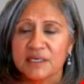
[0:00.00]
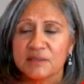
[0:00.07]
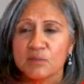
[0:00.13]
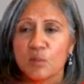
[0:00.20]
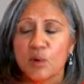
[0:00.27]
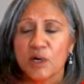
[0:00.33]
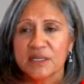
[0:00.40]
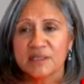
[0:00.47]
And
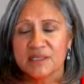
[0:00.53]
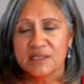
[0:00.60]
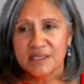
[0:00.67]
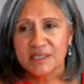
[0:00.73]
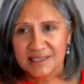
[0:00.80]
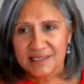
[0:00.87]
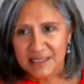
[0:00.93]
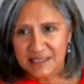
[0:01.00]
one of the
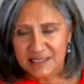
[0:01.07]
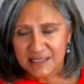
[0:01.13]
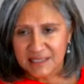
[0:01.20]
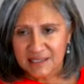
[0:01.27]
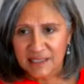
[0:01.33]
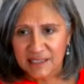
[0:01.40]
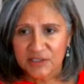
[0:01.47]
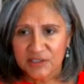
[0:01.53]
things I
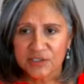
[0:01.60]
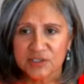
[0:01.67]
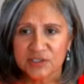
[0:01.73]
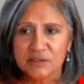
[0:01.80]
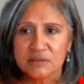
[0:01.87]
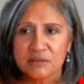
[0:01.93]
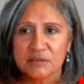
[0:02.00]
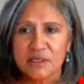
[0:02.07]
see
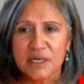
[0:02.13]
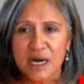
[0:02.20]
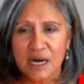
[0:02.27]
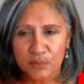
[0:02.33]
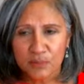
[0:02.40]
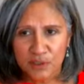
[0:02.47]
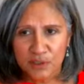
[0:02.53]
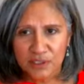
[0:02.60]
lenders
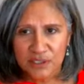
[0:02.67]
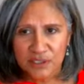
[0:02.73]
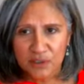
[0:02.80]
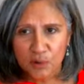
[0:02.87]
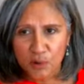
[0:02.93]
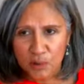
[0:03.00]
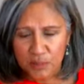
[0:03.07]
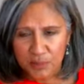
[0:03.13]
not really
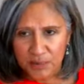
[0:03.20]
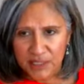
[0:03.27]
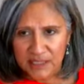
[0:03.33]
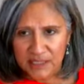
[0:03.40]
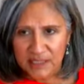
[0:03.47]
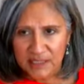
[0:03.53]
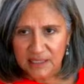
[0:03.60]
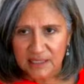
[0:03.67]

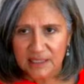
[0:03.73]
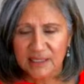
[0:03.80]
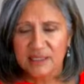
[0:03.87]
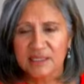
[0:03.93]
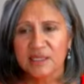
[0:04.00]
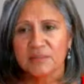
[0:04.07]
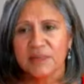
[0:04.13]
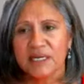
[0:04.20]
incorporating in
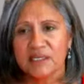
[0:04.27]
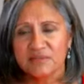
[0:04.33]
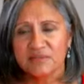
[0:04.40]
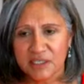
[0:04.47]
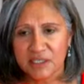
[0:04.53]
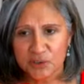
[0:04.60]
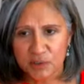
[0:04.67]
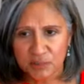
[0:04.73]
their
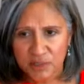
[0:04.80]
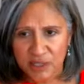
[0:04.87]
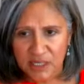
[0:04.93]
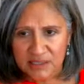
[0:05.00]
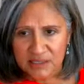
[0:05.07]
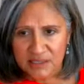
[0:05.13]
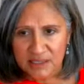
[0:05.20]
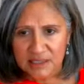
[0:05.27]
manufacturing
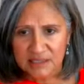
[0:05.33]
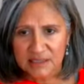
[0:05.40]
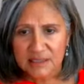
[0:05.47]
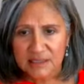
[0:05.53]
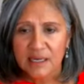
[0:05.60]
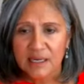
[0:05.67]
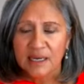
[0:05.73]
process